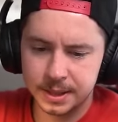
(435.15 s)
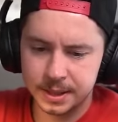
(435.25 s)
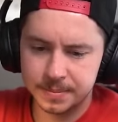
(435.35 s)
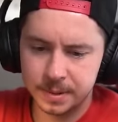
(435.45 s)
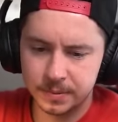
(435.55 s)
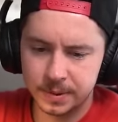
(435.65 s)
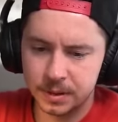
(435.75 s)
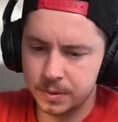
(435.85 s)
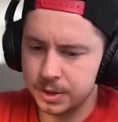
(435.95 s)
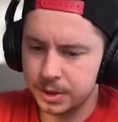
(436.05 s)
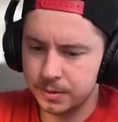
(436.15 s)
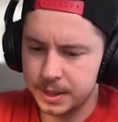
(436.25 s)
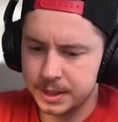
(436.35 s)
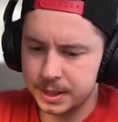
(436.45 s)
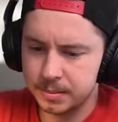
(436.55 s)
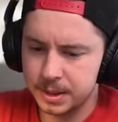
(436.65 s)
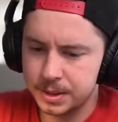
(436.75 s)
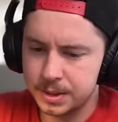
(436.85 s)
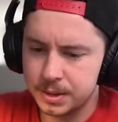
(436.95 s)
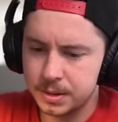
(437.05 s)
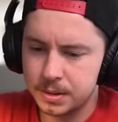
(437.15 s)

expo? We got a wizard on the right side of the base.